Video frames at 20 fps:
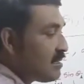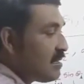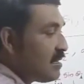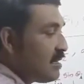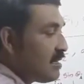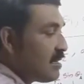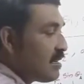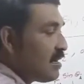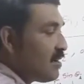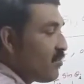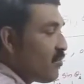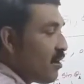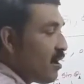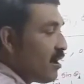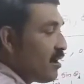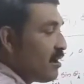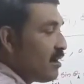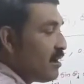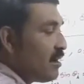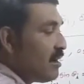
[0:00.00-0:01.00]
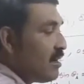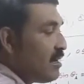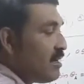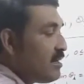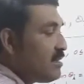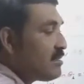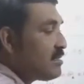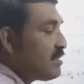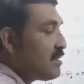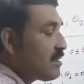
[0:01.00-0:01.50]
theta 1
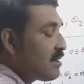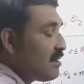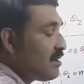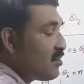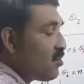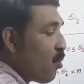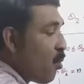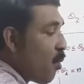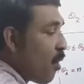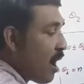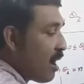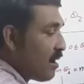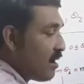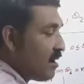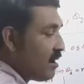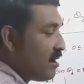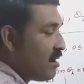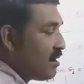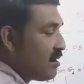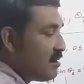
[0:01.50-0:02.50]
is equal to 1.